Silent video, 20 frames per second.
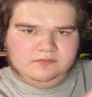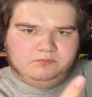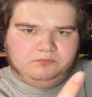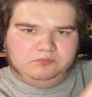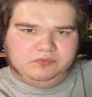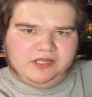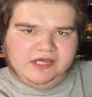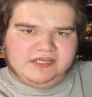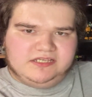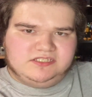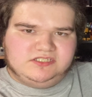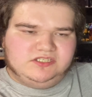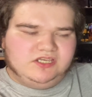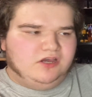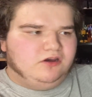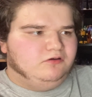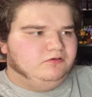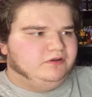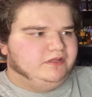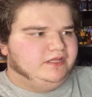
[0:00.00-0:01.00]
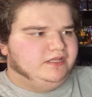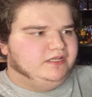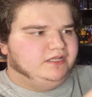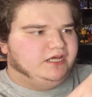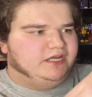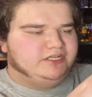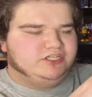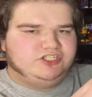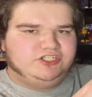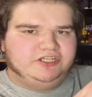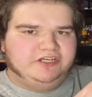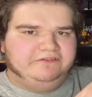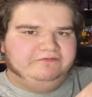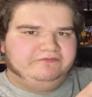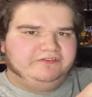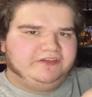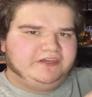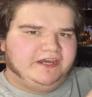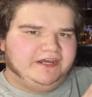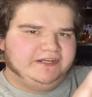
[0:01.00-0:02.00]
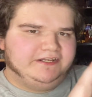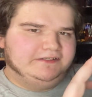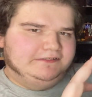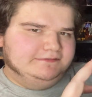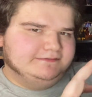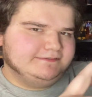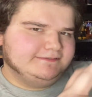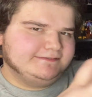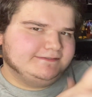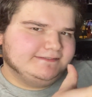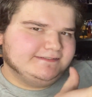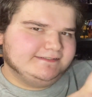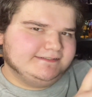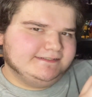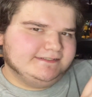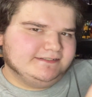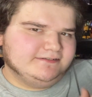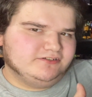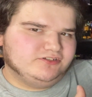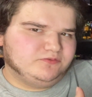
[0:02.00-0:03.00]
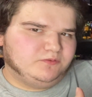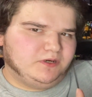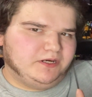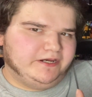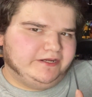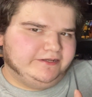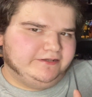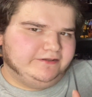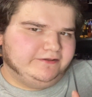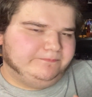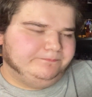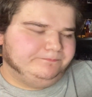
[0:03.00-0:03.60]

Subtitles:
Blast Zone and Night Shift kind of intertwined.